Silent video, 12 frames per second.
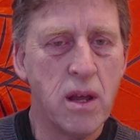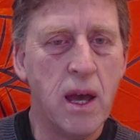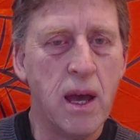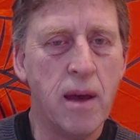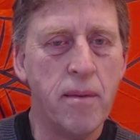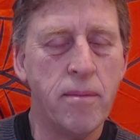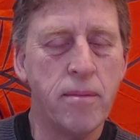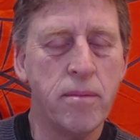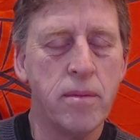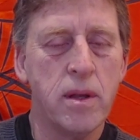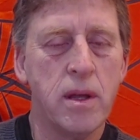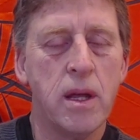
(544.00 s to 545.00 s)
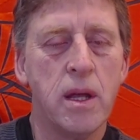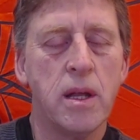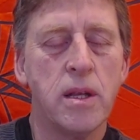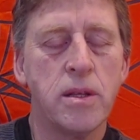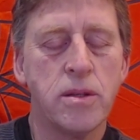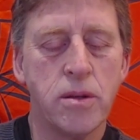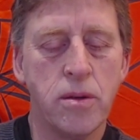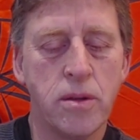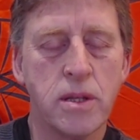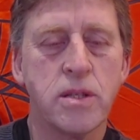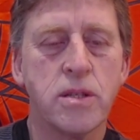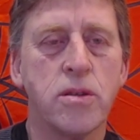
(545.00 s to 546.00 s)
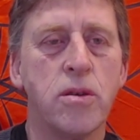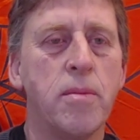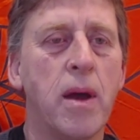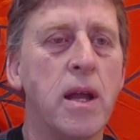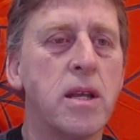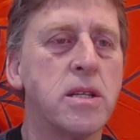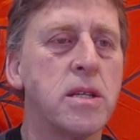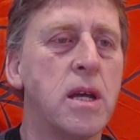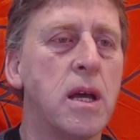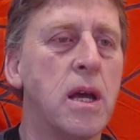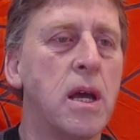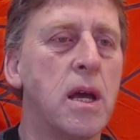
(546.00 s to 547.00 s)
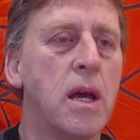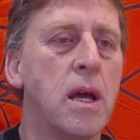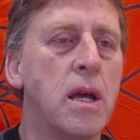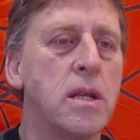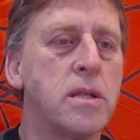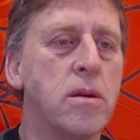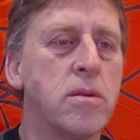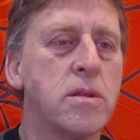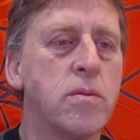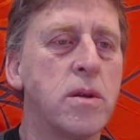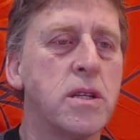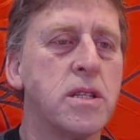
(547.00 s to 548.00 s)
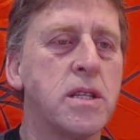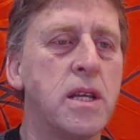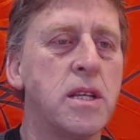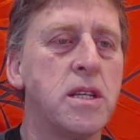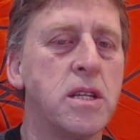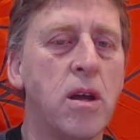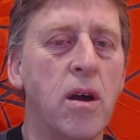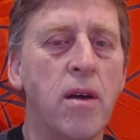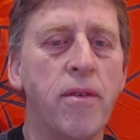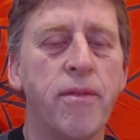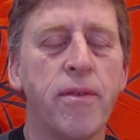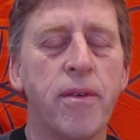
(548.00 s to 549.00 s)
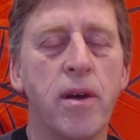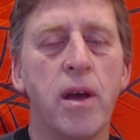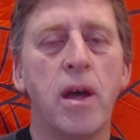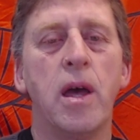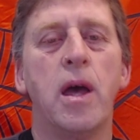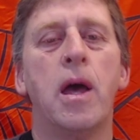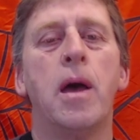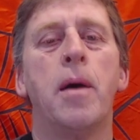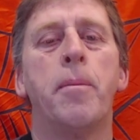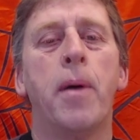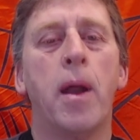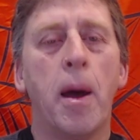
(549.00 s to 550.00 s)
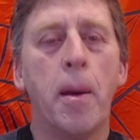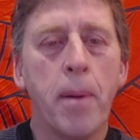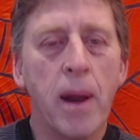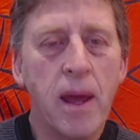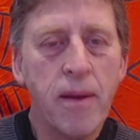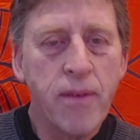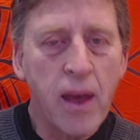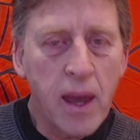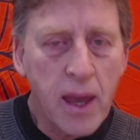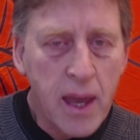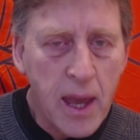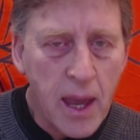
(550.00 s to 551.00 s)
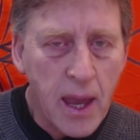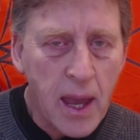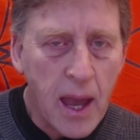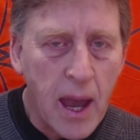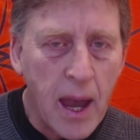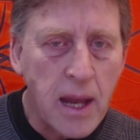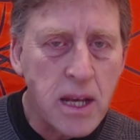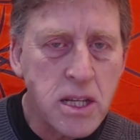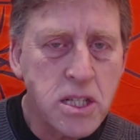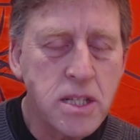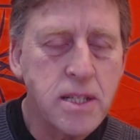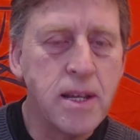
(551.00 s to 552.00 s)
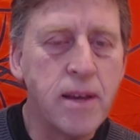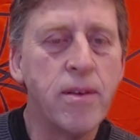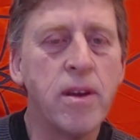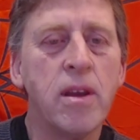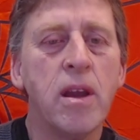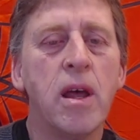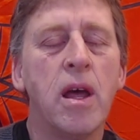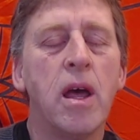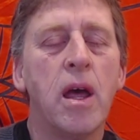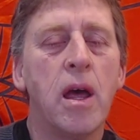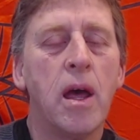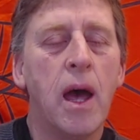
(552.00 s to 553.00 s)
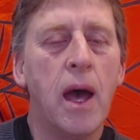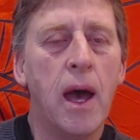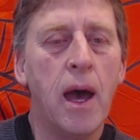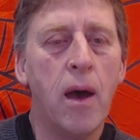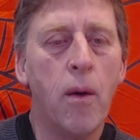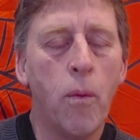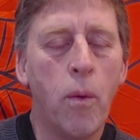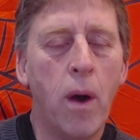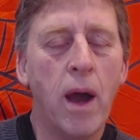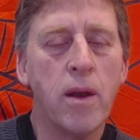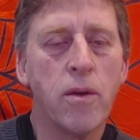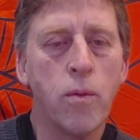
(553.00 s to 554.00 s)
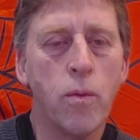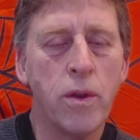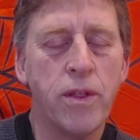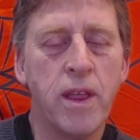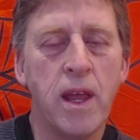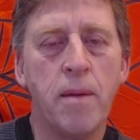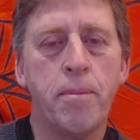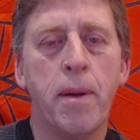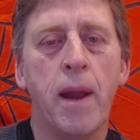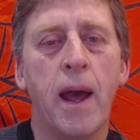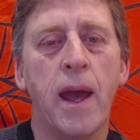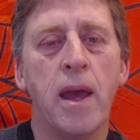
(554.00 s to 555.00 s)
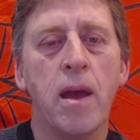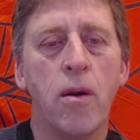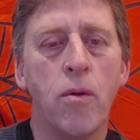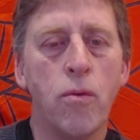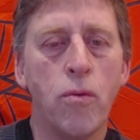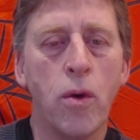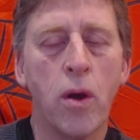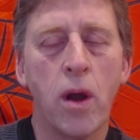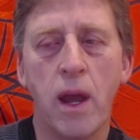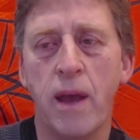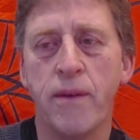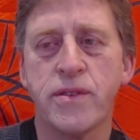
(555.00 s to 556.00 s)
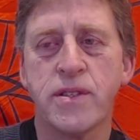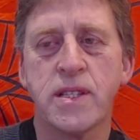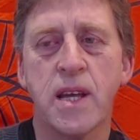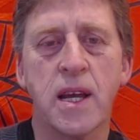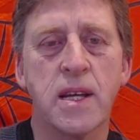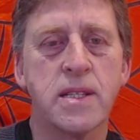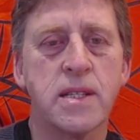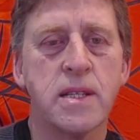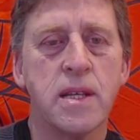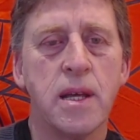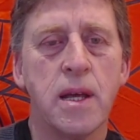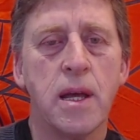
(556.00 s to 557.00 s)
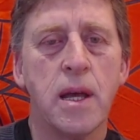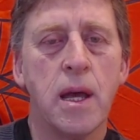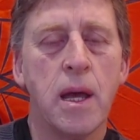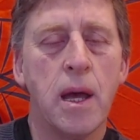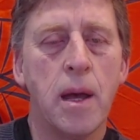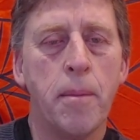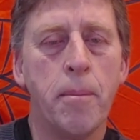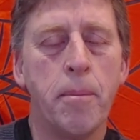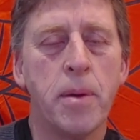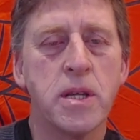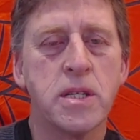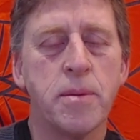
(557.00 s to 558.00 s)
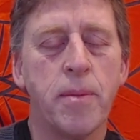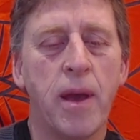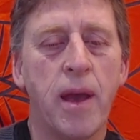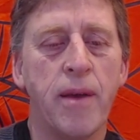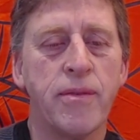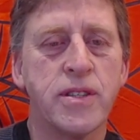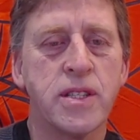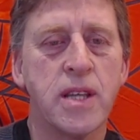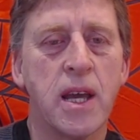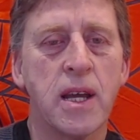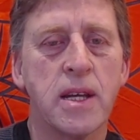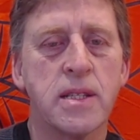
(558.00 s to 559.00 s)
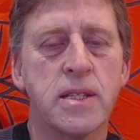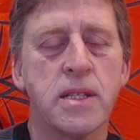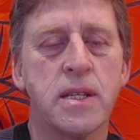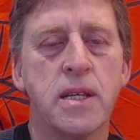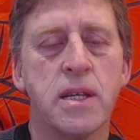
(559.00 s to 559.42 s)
to do this too much, so I'll switch the engine off. But I believe that king h7, white would then play rook f6, bishop f6.